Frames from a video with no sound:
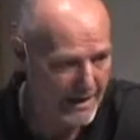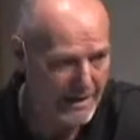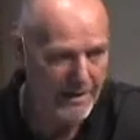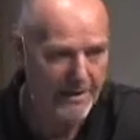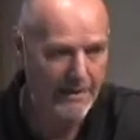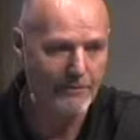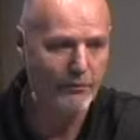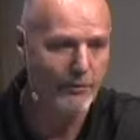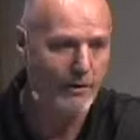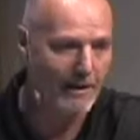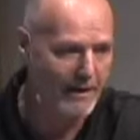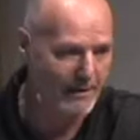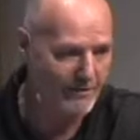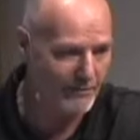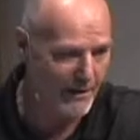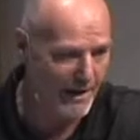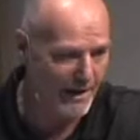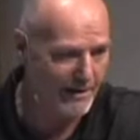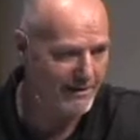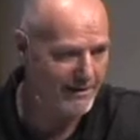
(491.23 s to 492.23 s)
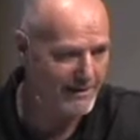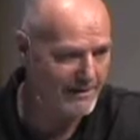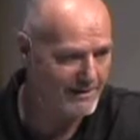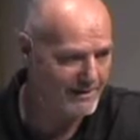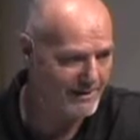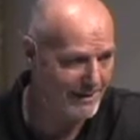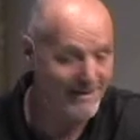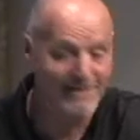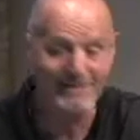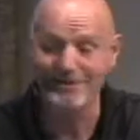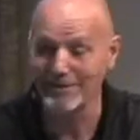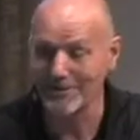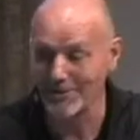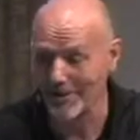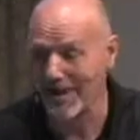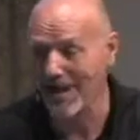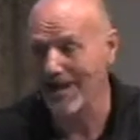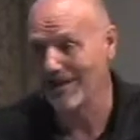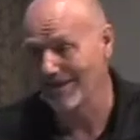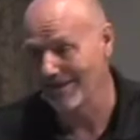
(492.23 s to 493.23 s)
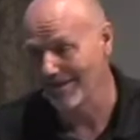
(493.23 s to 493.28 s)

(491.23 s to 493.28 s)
It really varies. It's a crack